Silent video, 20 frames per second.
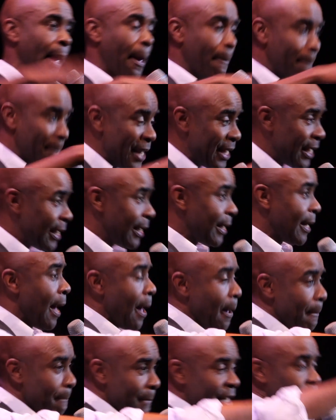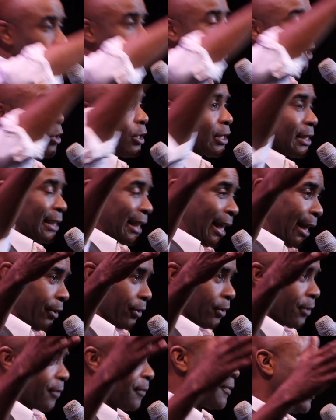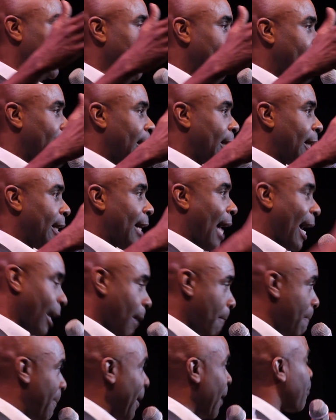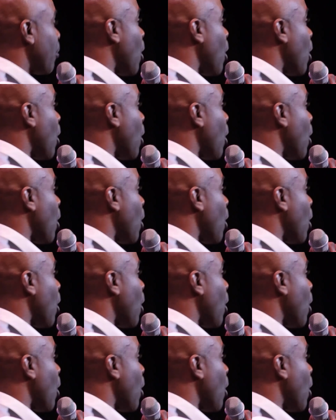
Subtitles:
Many, many years later, I got a big